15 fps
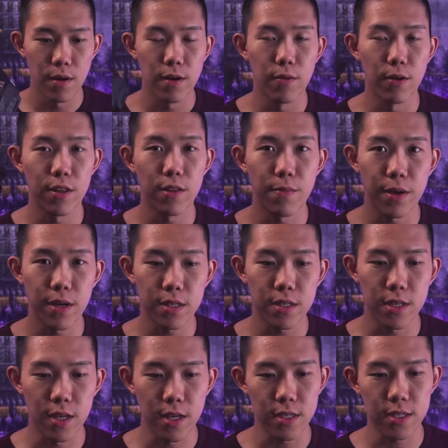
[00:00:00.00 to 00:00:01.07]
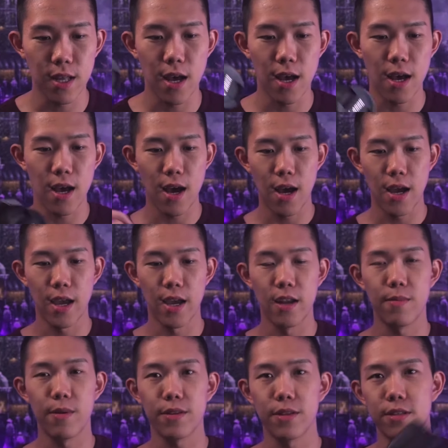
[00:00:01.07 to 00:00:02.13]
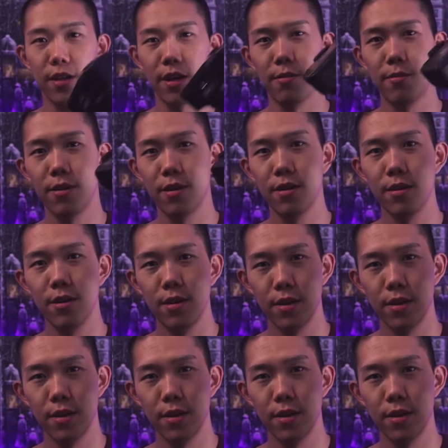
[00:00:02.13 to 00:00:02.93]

One of the biggest things that I hate about this camera